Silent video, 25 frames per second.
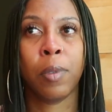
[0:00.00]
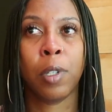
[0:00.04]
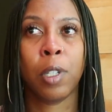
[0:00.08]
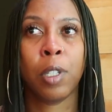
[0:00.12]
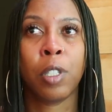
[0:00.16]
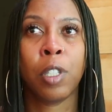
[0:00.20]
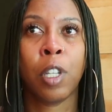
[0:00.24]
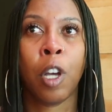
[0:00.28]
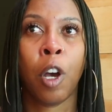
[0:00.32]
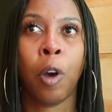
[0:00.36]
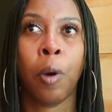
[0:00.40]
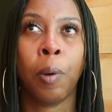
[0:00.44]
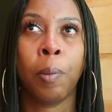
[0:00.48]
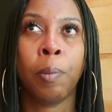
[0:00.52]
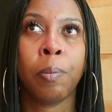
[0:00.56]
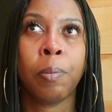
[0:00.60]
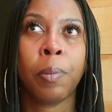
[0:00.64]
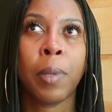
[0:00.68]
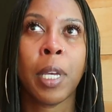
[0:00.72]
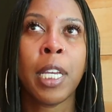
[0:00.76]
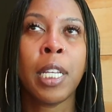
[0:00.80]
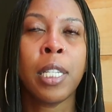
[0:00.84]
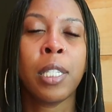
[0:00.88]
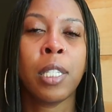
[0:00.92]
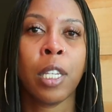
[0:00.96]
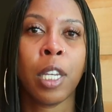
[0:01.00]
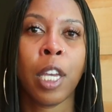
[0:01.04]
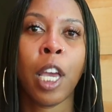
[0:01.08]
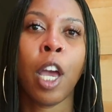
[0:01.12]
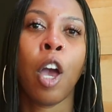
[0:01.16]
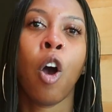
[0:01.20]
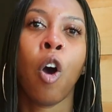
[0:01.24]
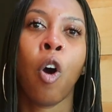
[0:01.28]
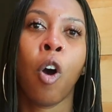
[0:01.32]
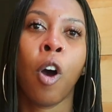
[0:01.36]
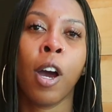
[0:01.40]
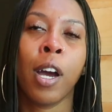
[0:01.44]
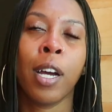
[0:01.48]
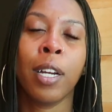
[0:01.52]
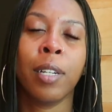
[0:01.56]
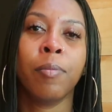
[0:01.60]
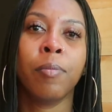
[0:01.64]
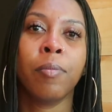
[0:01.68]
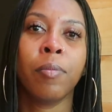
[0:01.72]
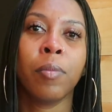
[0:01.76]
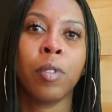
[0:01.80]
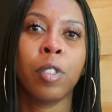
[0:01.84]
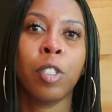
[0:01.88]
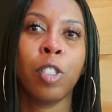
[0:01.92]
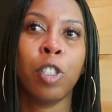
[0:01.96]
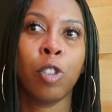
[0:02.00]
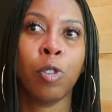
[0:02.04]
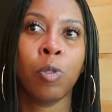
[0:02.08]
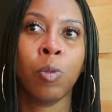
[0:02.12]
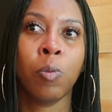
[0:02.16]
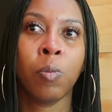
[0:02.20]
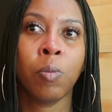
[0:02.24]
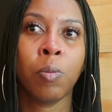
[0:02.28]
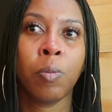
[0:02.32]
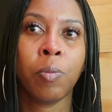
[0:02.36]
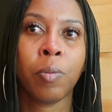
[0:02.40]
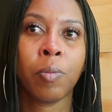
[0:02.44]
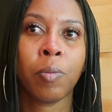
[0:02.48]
So he took it hard too.